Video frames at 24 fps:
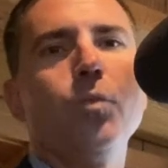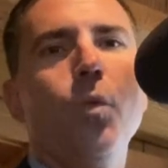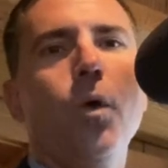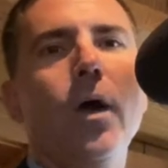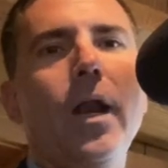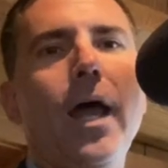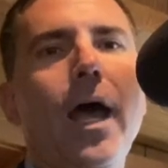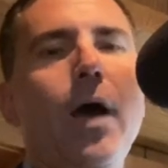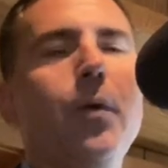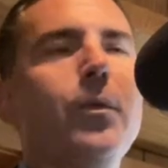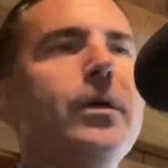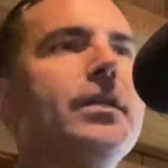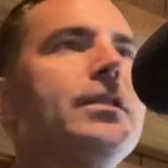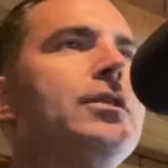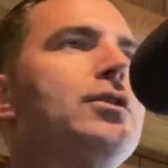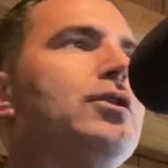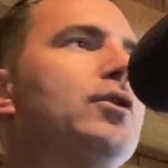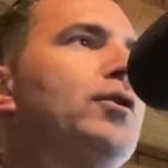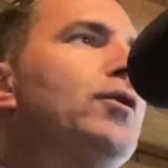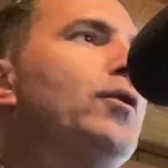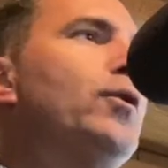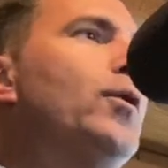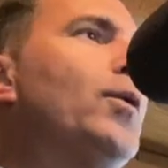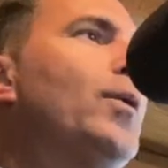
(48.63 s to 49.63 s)
what I would
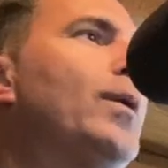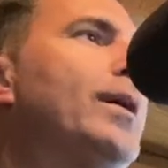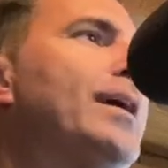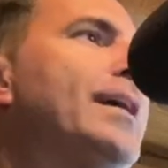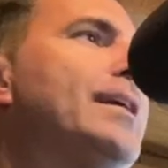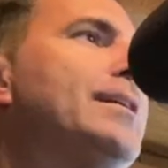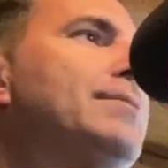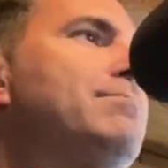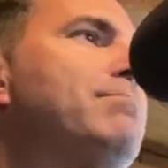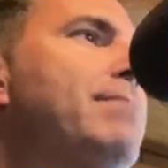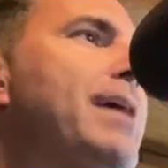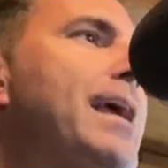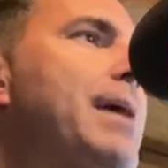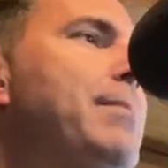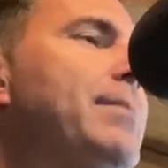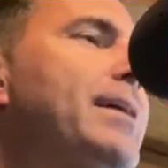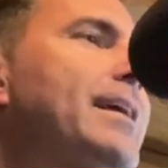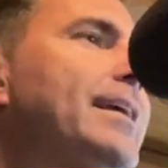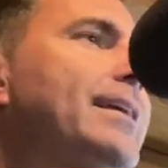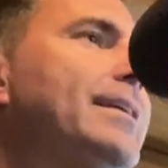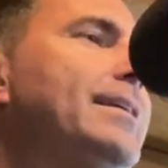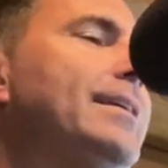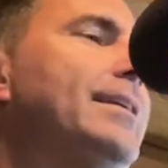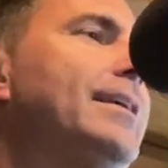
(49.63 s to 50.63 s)
do is
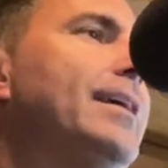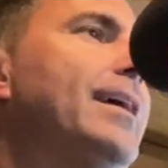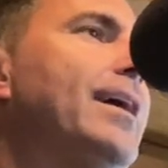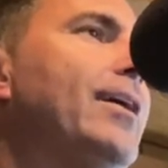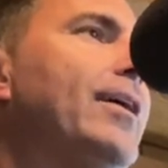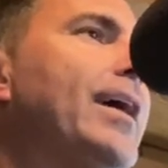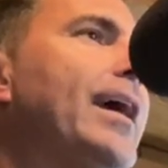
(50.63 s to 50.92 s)
maybe you know,